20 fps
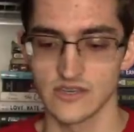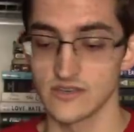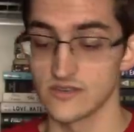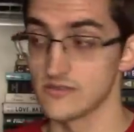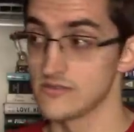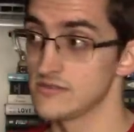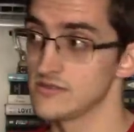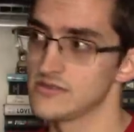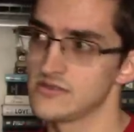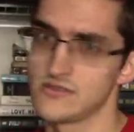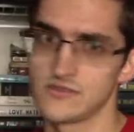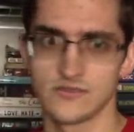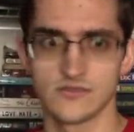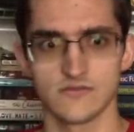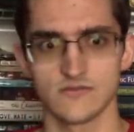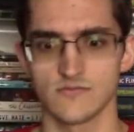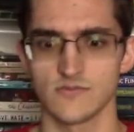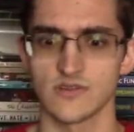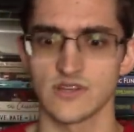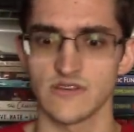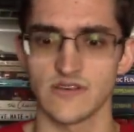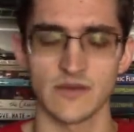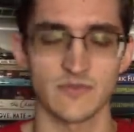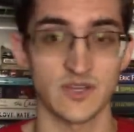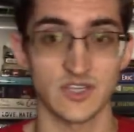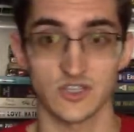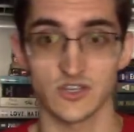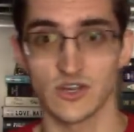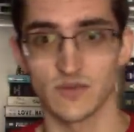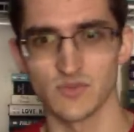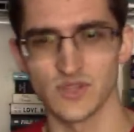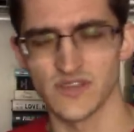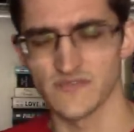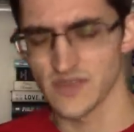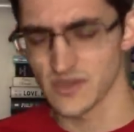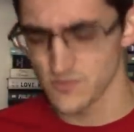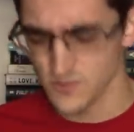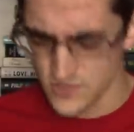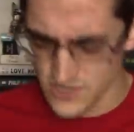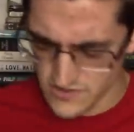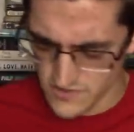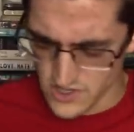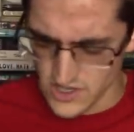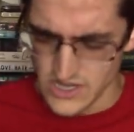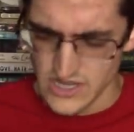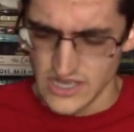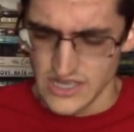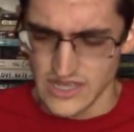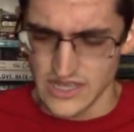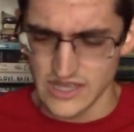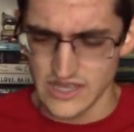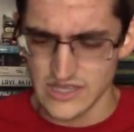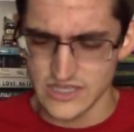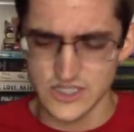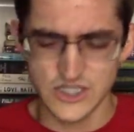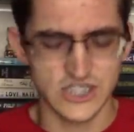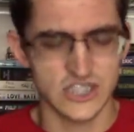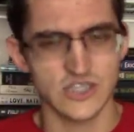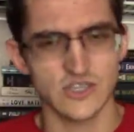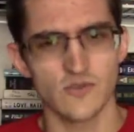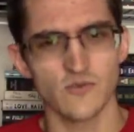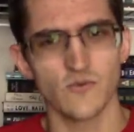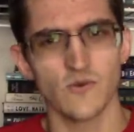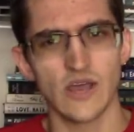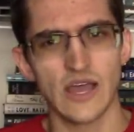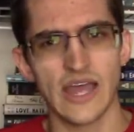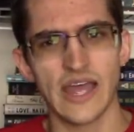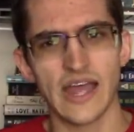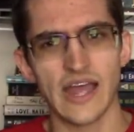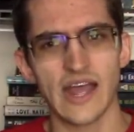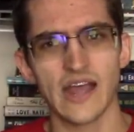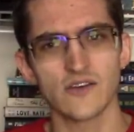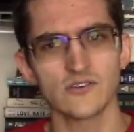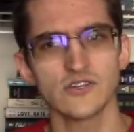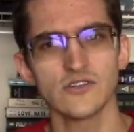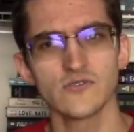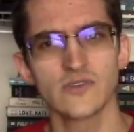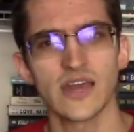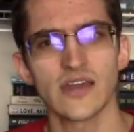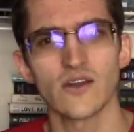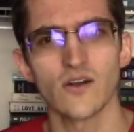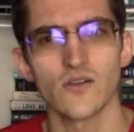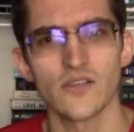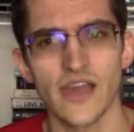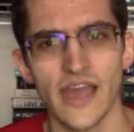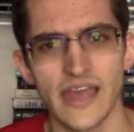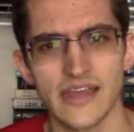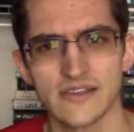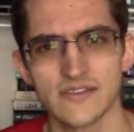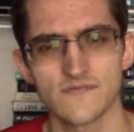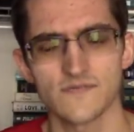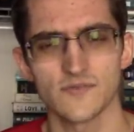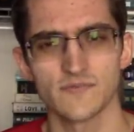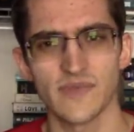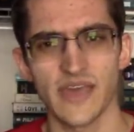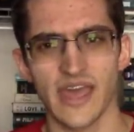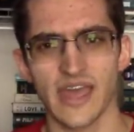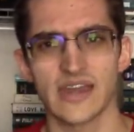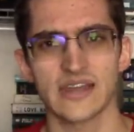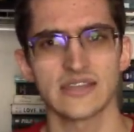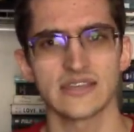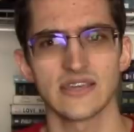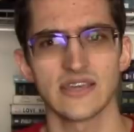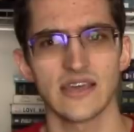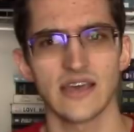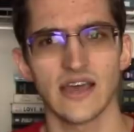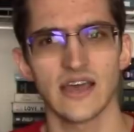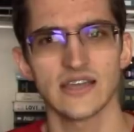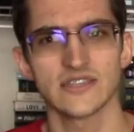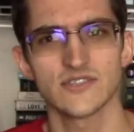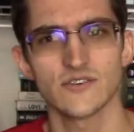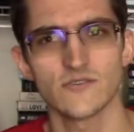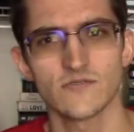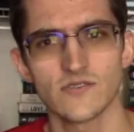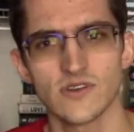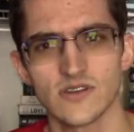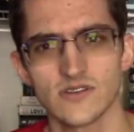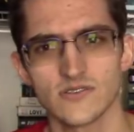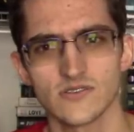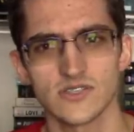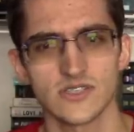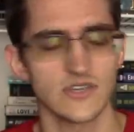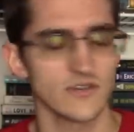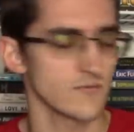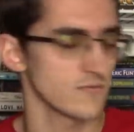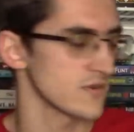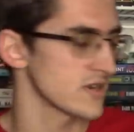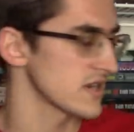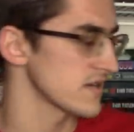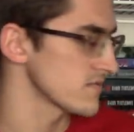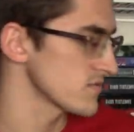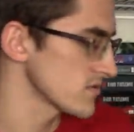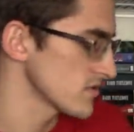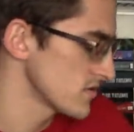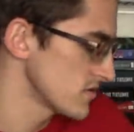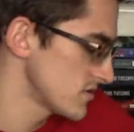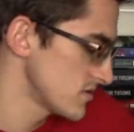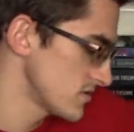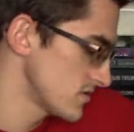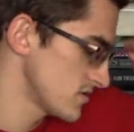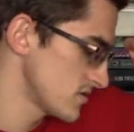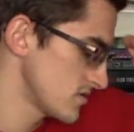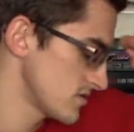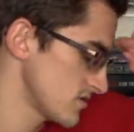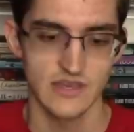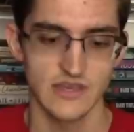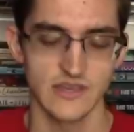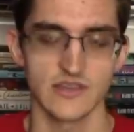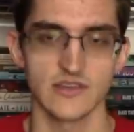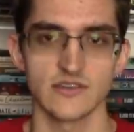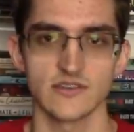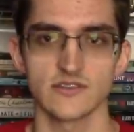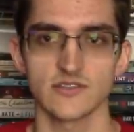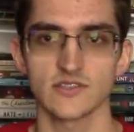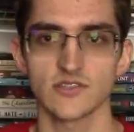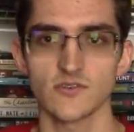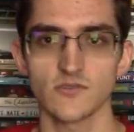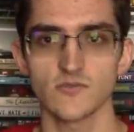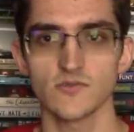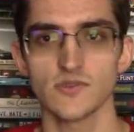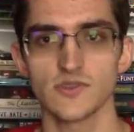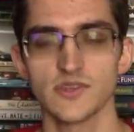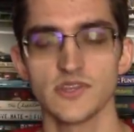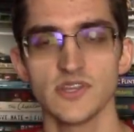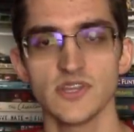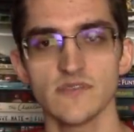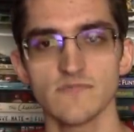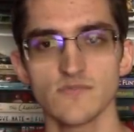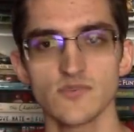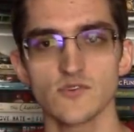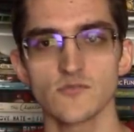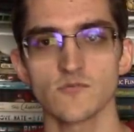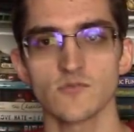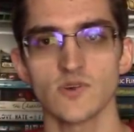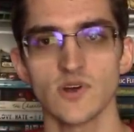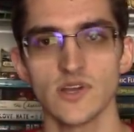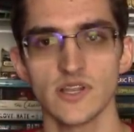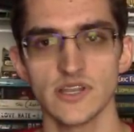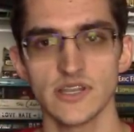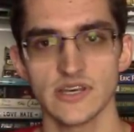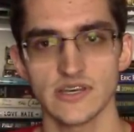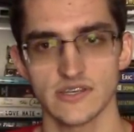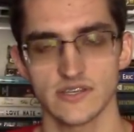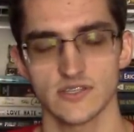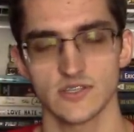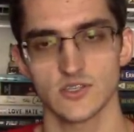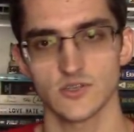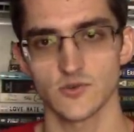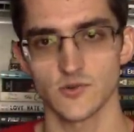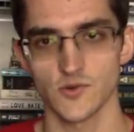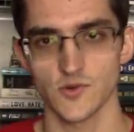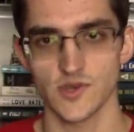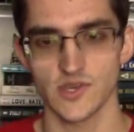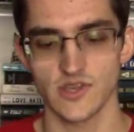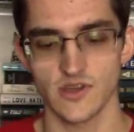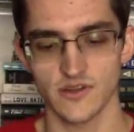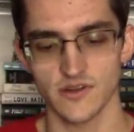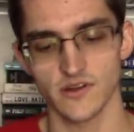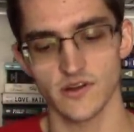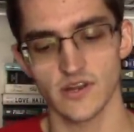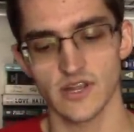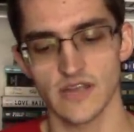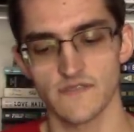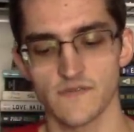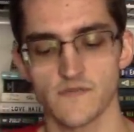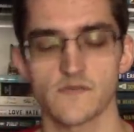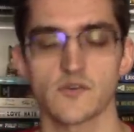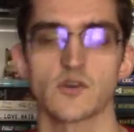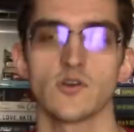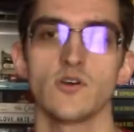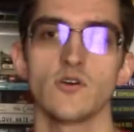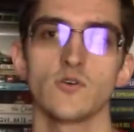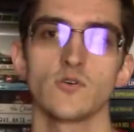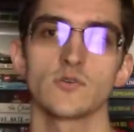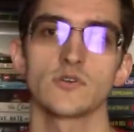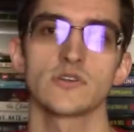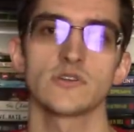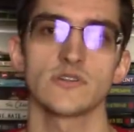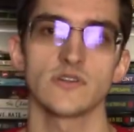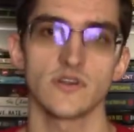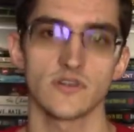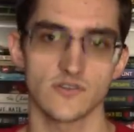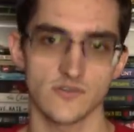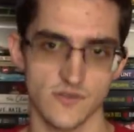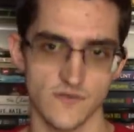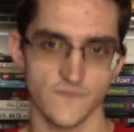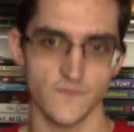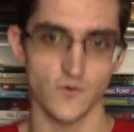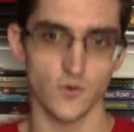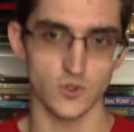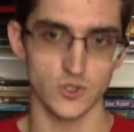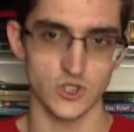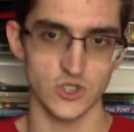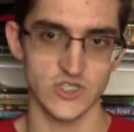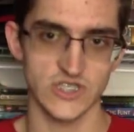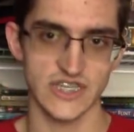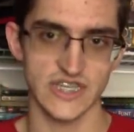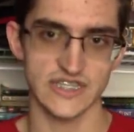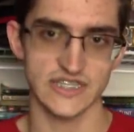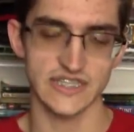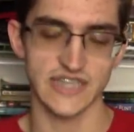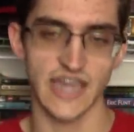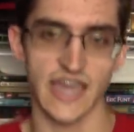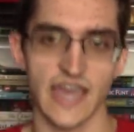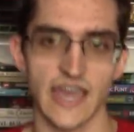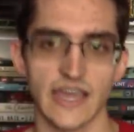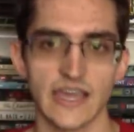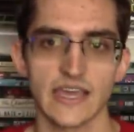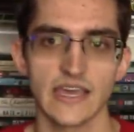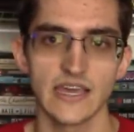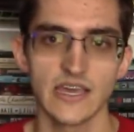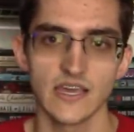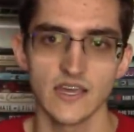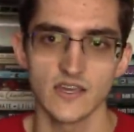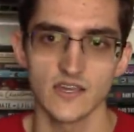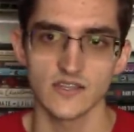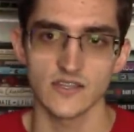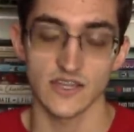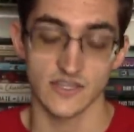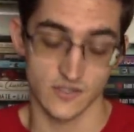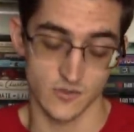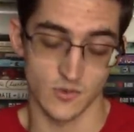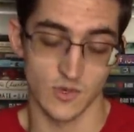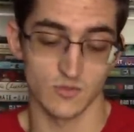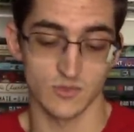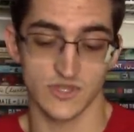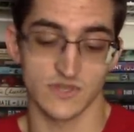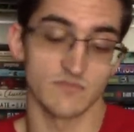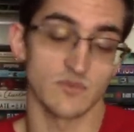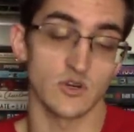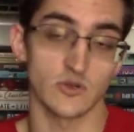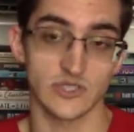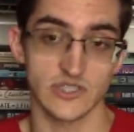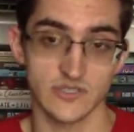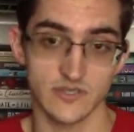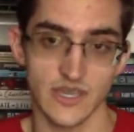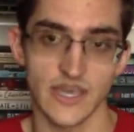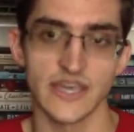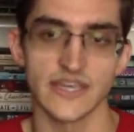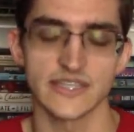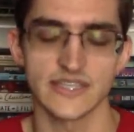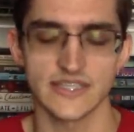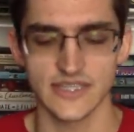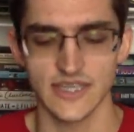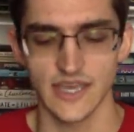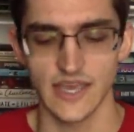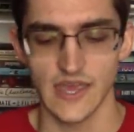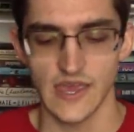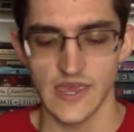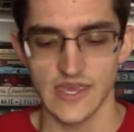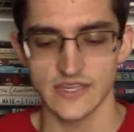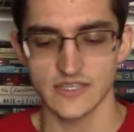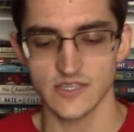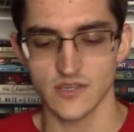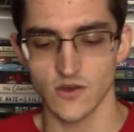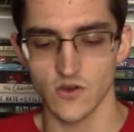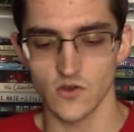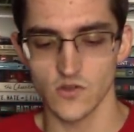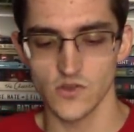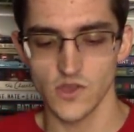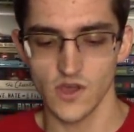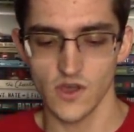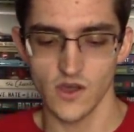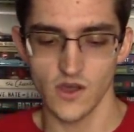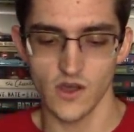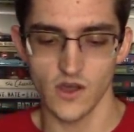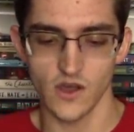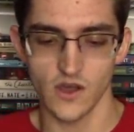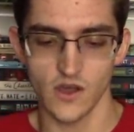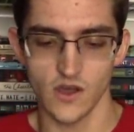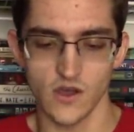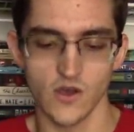uh, whatever. I'm not sure I believe that. Whatever. Just how do you get all that from that? I don't understand. Whatever. So the number one story on Archive of Our Own under the Folgerscest tag, like the one with the most hits, is called "A